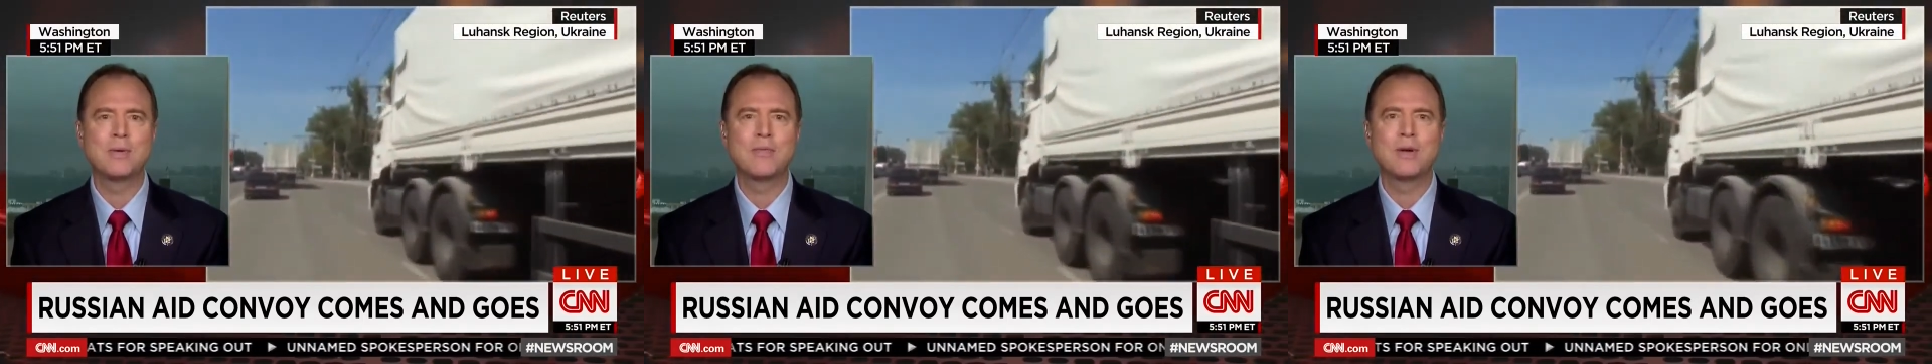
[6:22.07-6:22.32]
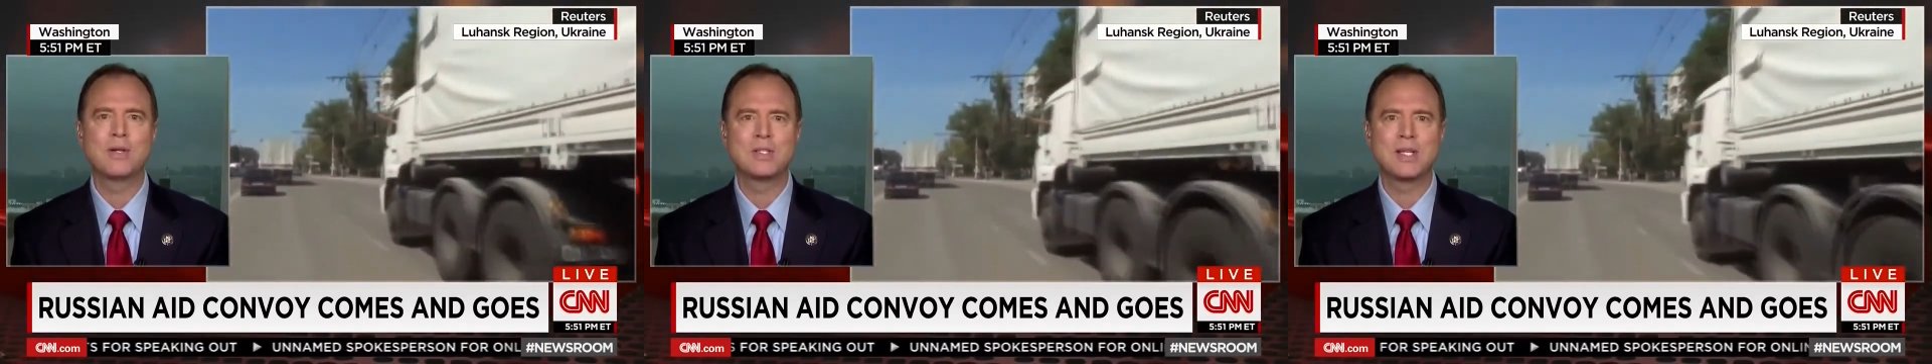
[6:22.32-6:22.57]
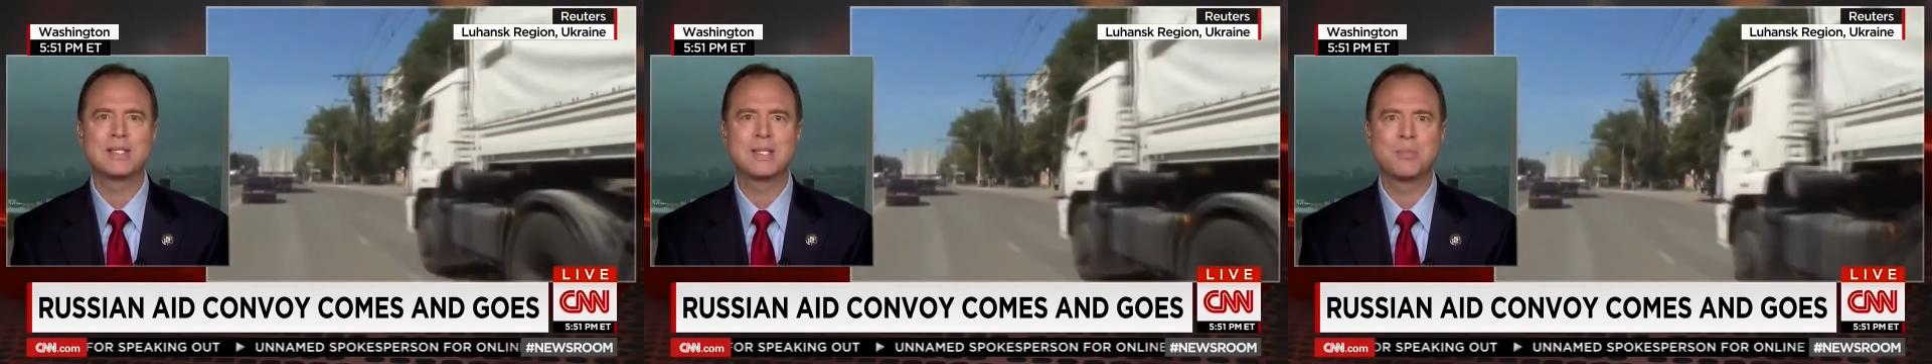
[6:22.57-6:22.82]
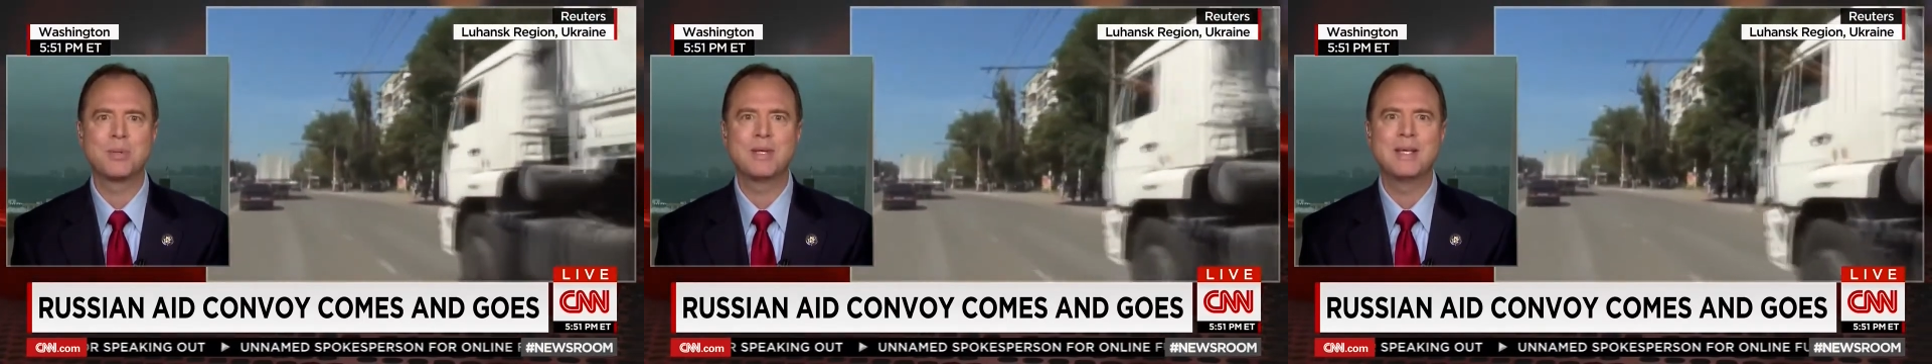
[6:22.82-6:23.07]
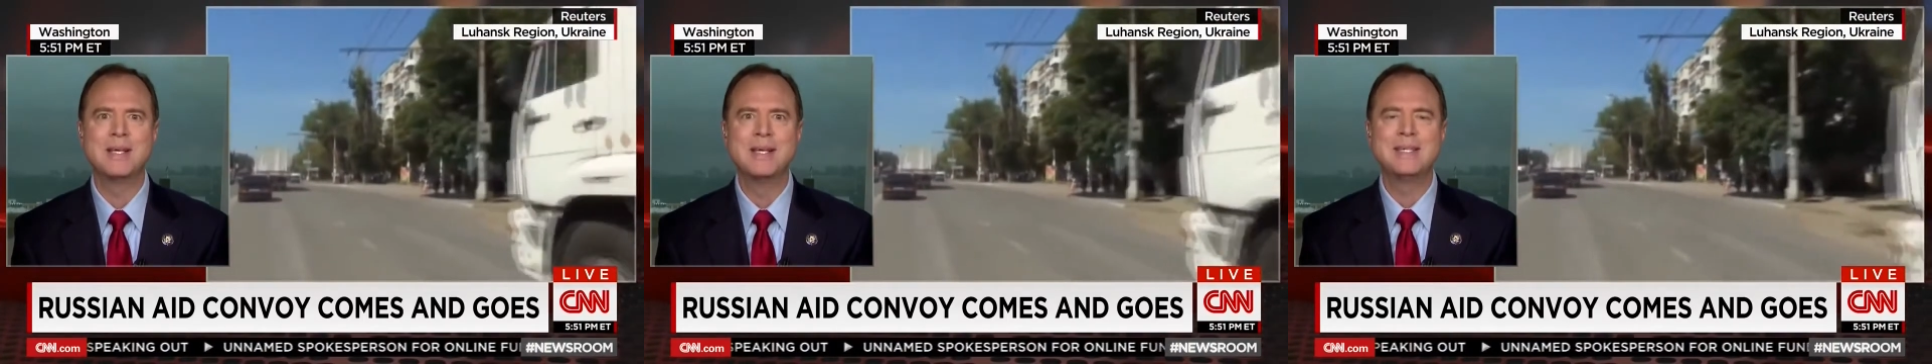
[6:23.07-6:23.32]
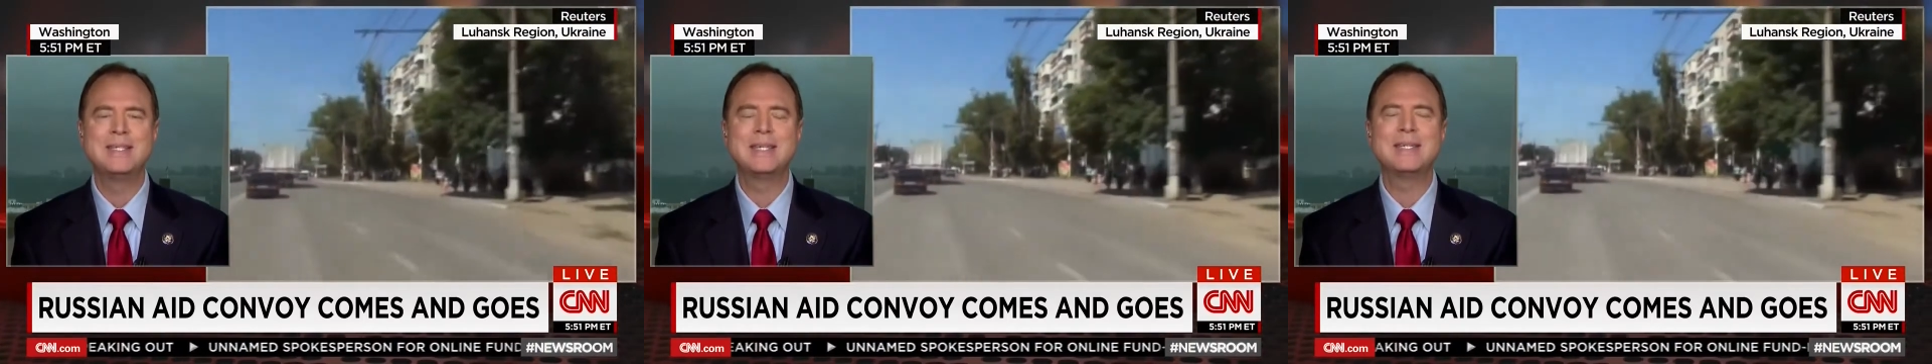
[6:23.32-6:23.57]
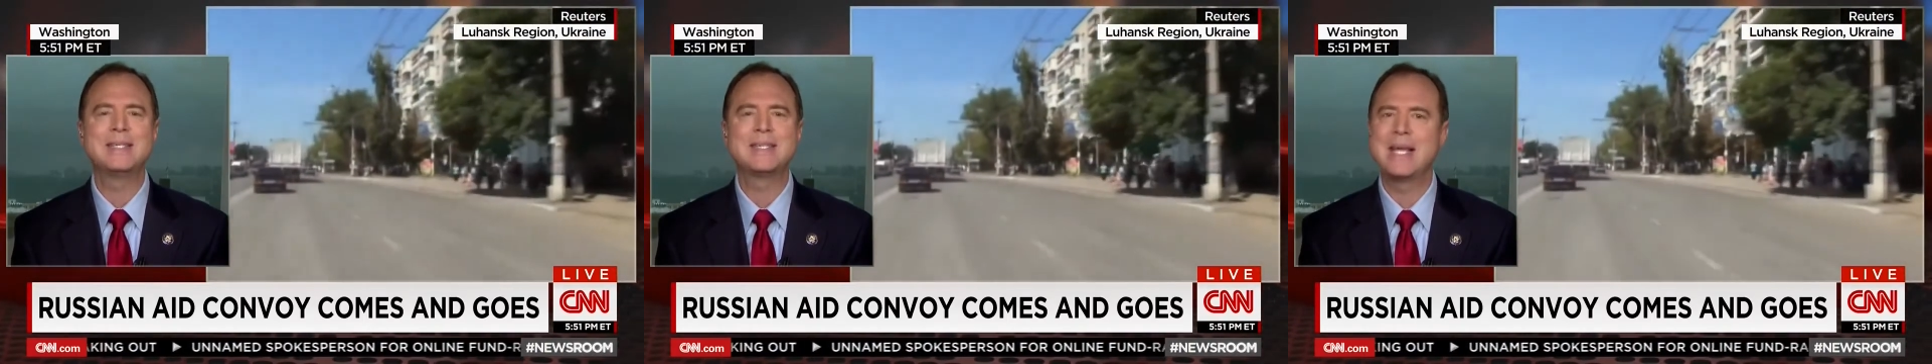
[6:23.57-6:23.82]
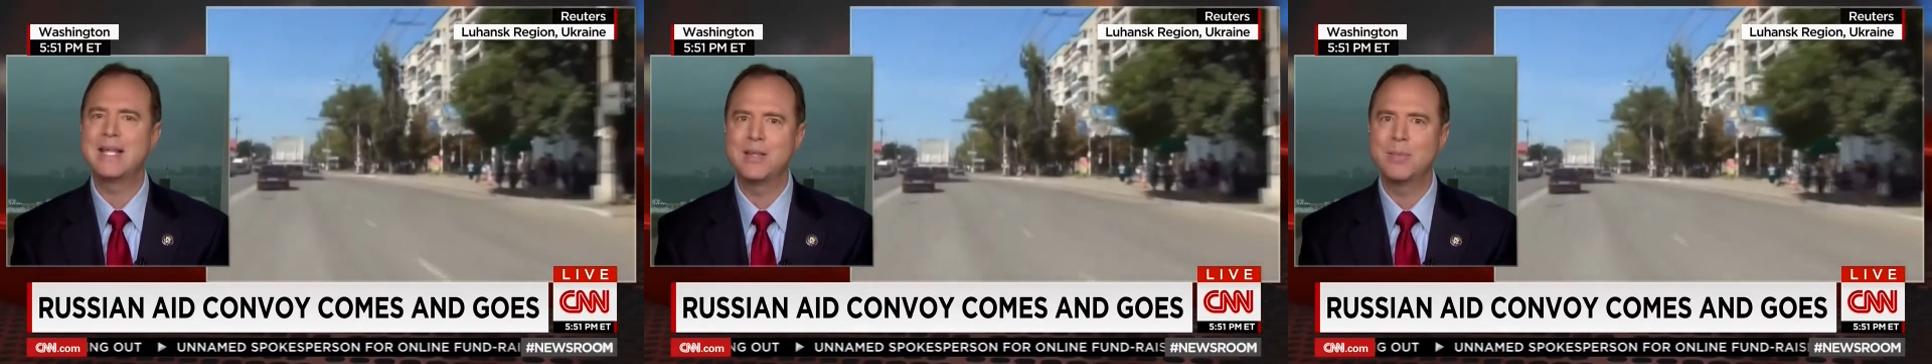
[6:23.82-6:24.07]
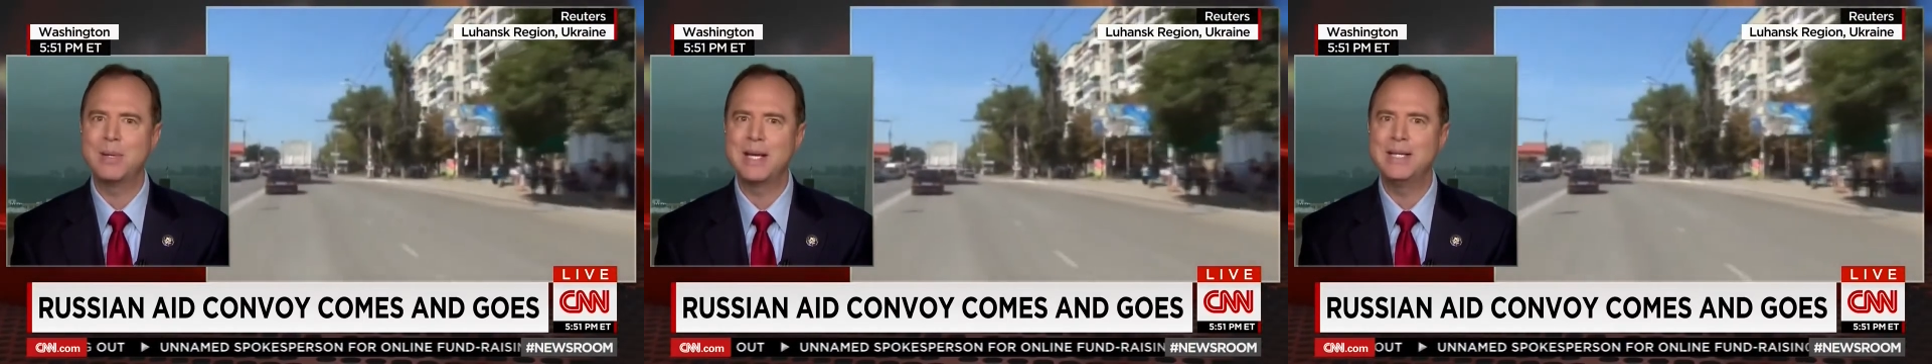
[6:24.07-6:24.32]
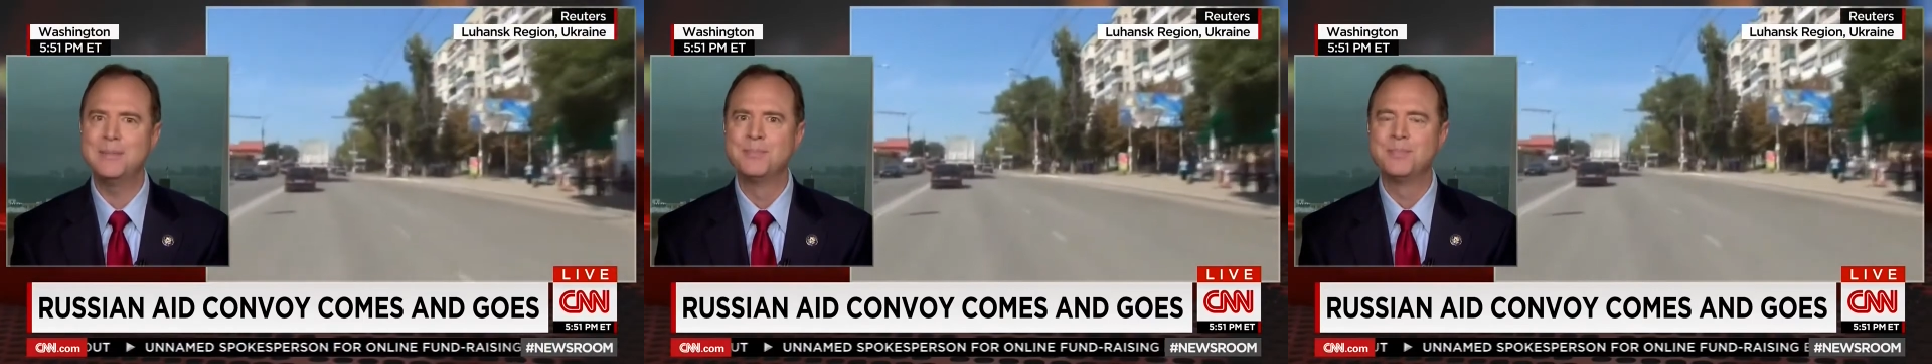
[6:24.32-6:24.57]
very sensibly didn't take the bait.